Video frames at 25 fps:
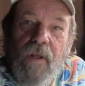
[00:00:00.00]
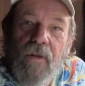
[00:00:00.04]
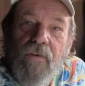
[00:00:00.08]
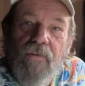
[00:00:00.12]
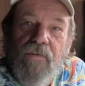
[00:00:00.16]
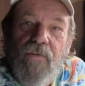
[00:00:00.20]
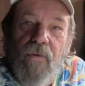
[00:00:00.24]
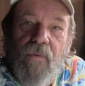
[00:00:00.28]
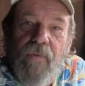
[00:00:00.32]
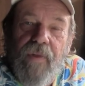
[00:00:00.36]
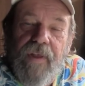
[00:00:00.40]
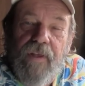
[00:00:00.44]

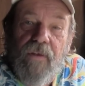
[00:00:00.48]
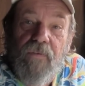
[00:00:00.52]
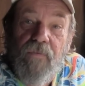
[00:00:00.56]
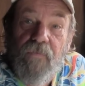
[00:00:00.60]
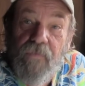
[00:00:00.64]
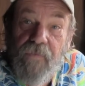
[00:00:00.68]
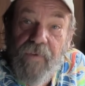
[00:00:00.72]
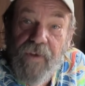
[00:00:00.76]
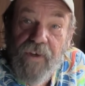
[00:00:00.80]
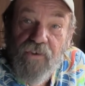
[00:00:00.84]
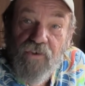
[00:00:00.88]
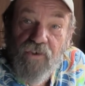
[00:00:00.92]
So like
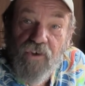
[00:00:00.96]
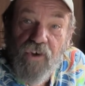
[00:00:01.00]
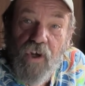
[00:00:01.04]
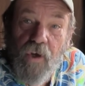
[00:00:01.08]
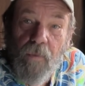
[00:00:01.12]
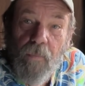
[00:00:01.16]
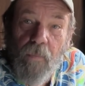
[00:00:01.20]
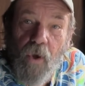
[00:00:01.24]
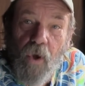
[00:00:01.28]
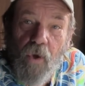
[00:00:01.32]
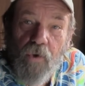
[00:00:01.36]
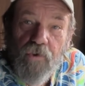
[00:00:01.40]
fish
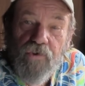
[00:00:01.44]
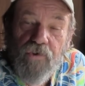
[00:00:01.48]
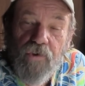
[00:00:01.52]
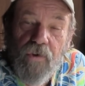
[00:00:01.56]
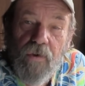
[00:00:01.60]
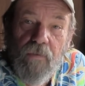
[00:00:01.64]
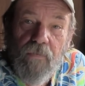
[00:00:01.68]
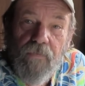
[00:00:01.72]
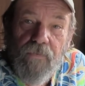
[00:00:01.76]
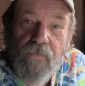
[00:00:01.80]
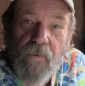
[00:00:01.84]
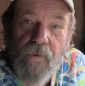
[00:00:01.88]

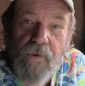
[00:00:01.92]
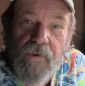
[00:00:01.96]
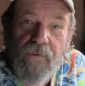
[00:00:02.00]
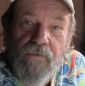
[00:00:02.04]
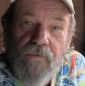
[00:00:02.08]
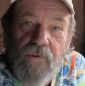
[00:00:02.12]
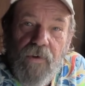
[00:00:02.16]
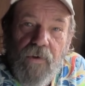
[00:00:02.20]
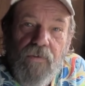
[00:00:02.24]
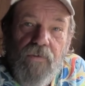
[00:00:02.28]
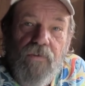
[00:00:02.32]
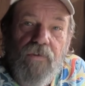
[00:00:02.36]
emulsion, for
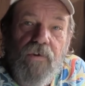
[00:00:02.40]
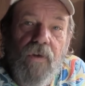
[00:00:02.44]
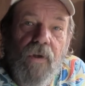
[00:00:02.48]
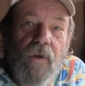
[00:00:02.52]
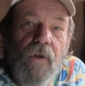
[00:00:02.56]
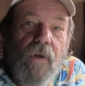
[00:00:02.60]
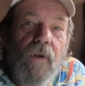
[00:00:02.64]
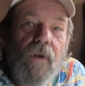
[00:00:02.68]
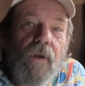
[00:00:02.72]
instance,